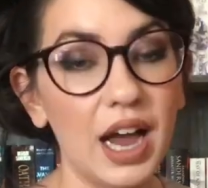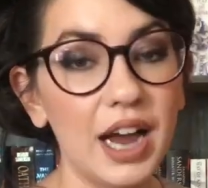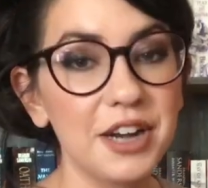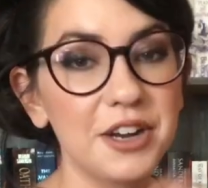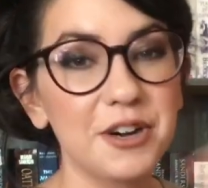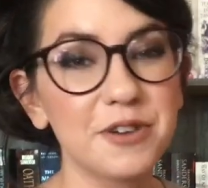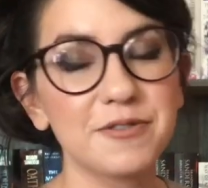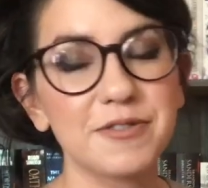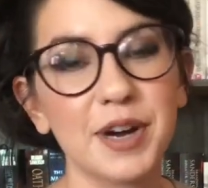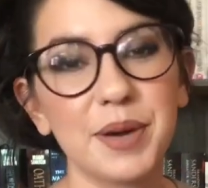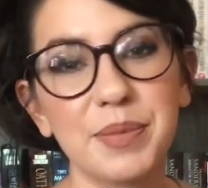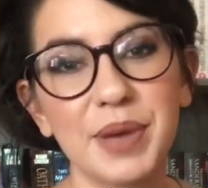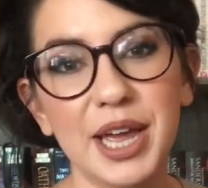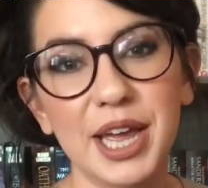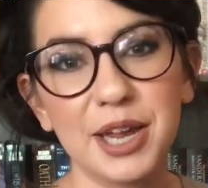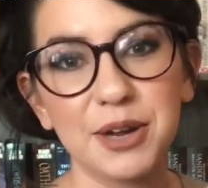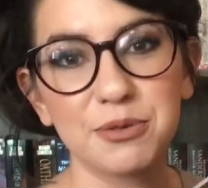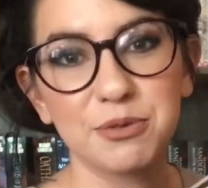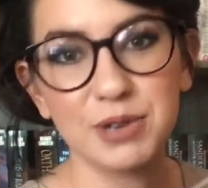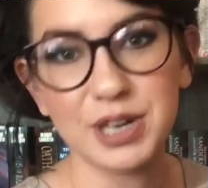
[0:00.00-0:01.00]
I know from
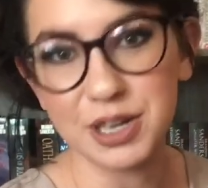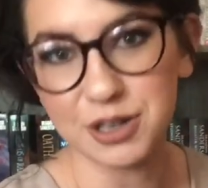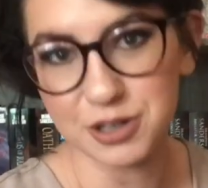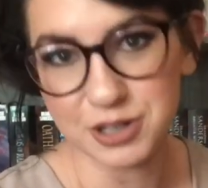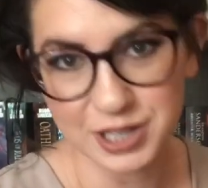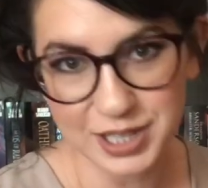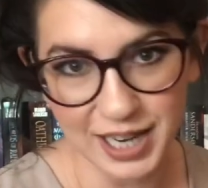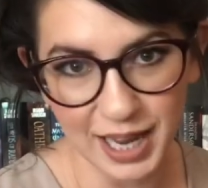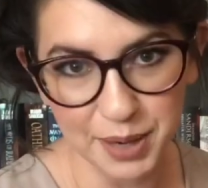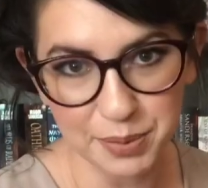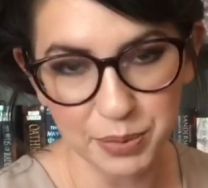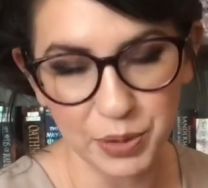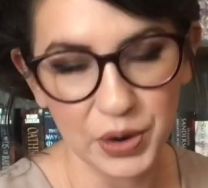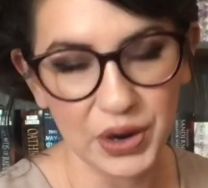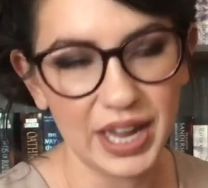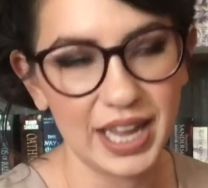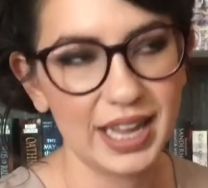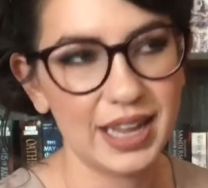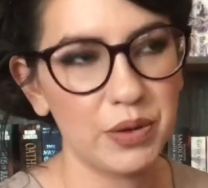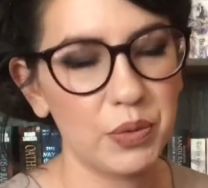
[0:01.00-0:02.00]
a reader
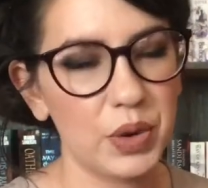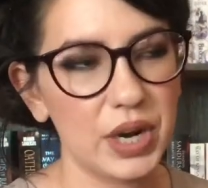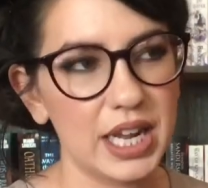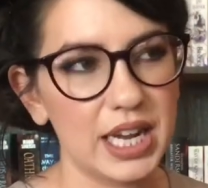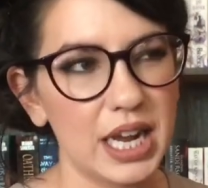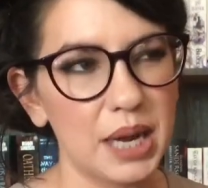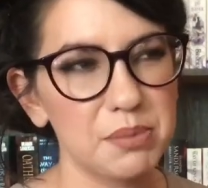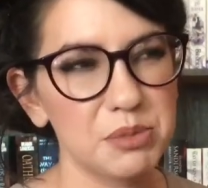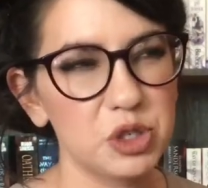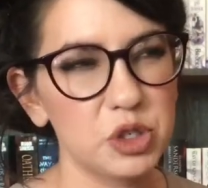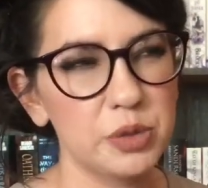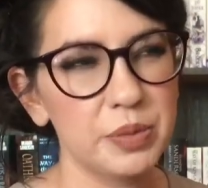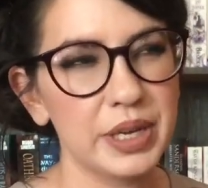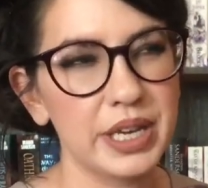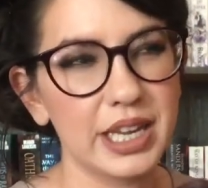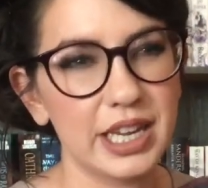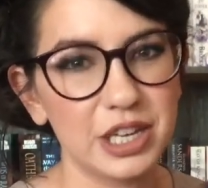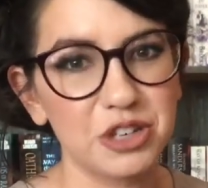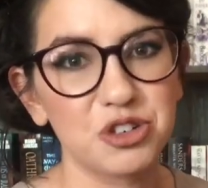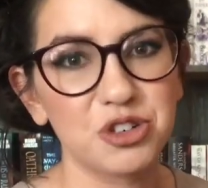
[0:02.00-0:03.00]
standpoint, when it comes to
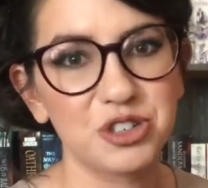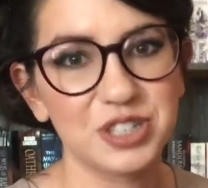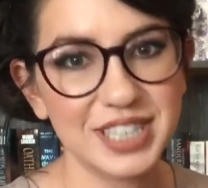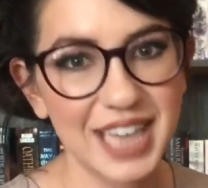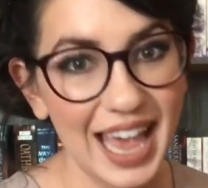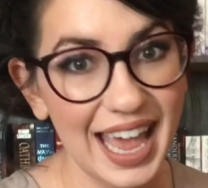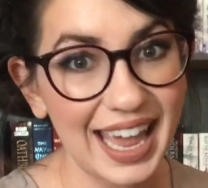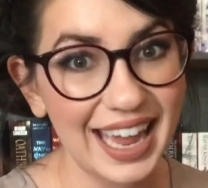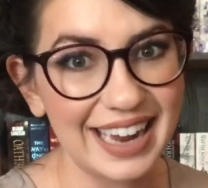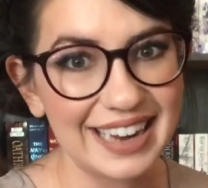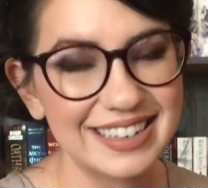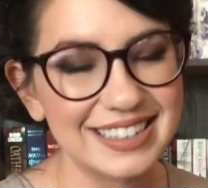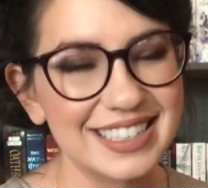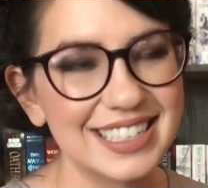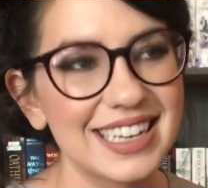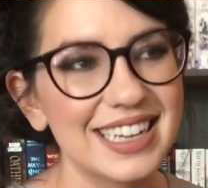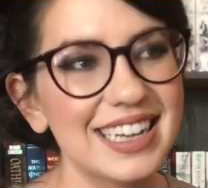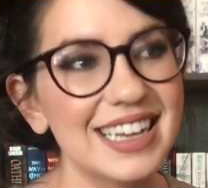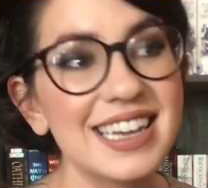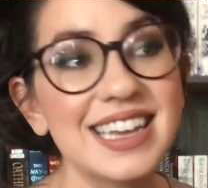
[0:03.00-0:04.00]
being entertained,
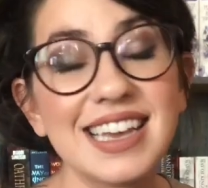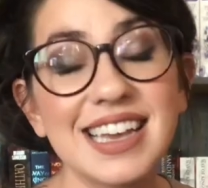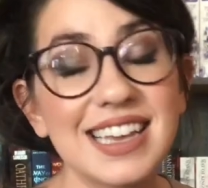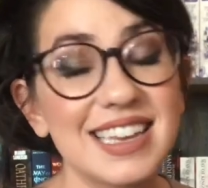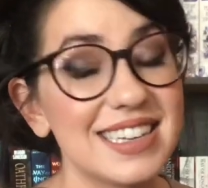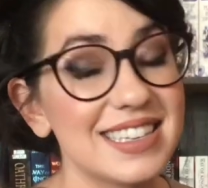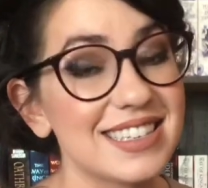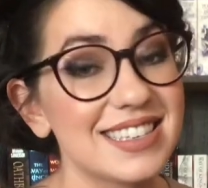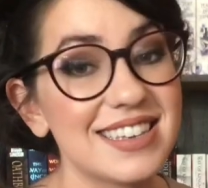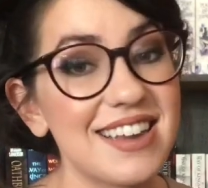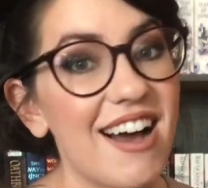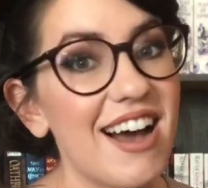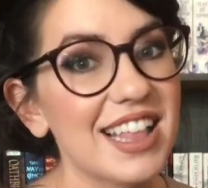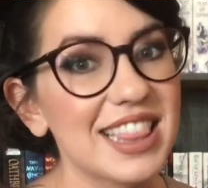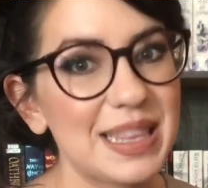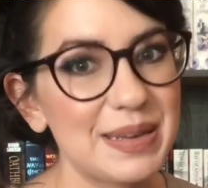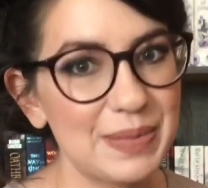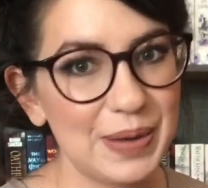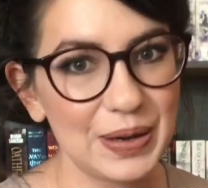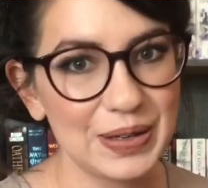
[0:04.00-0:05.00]
it is not
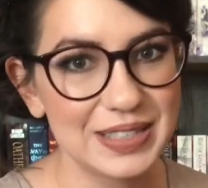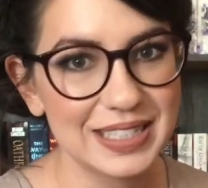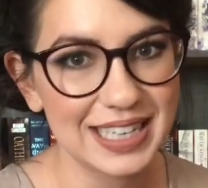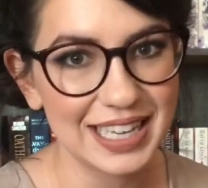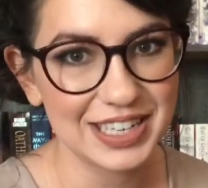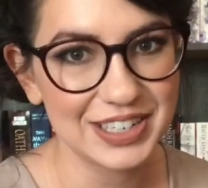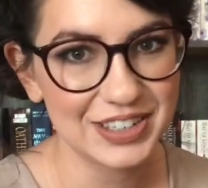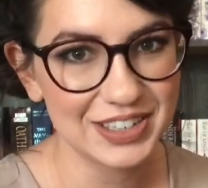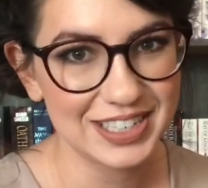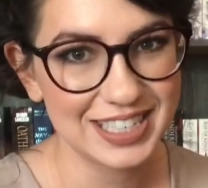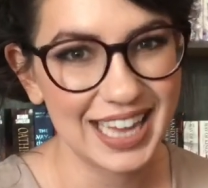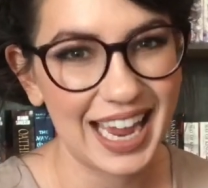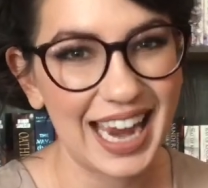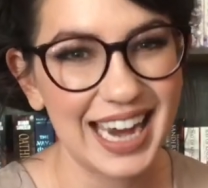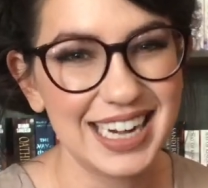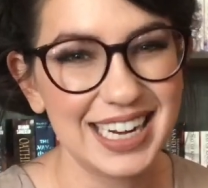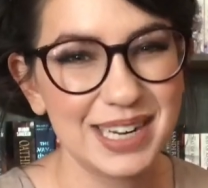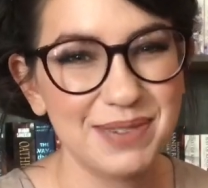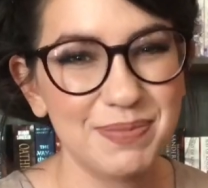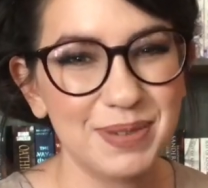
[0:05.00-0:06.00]
the most
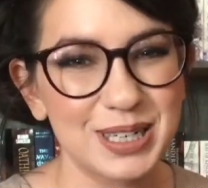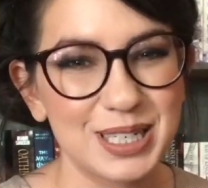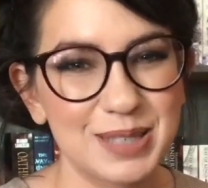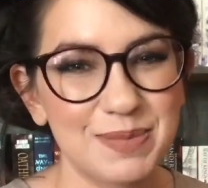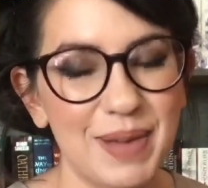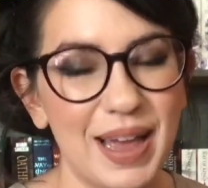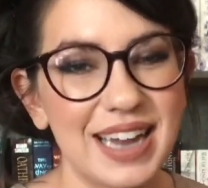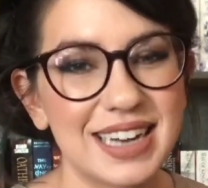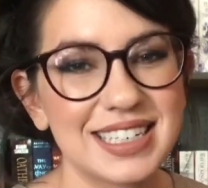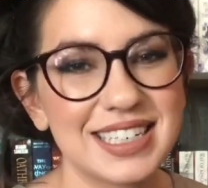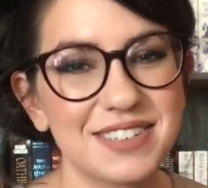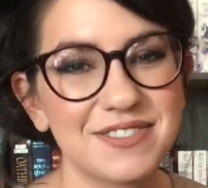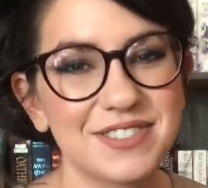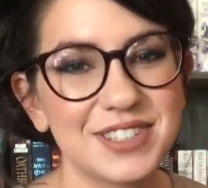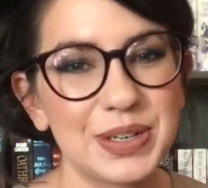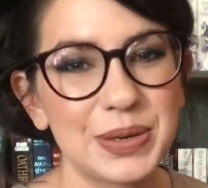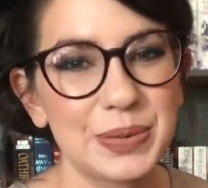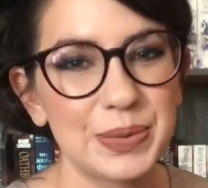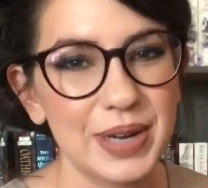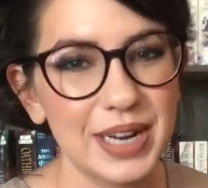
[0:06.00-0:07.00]
entertaining perspective
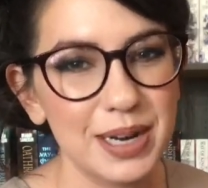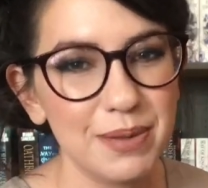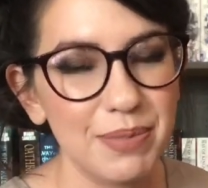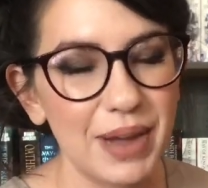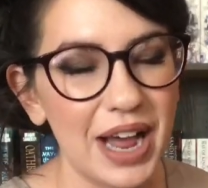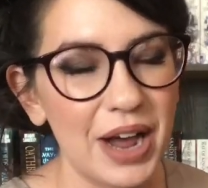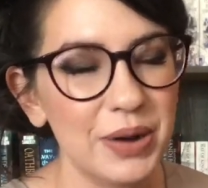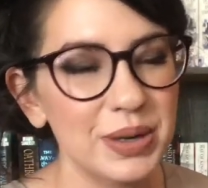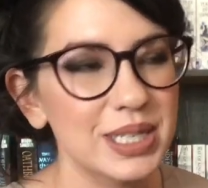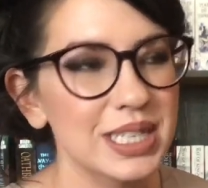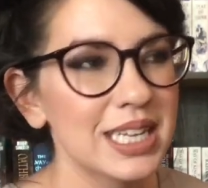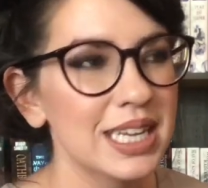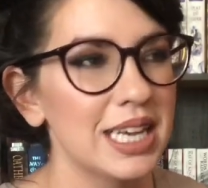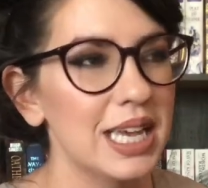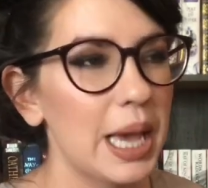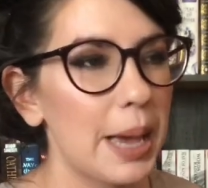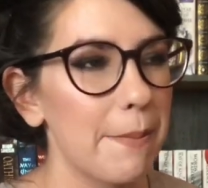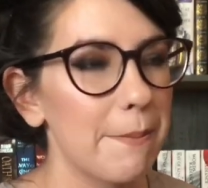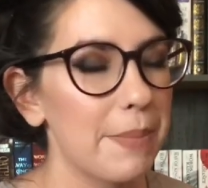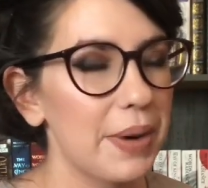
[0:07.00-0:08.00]
to read about,
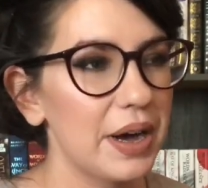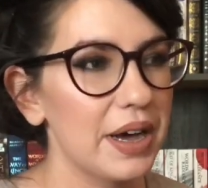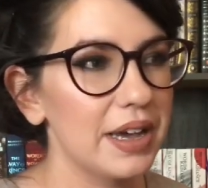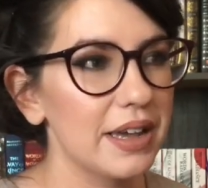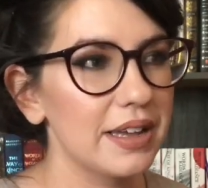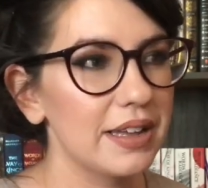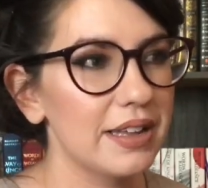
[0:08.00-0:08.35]
but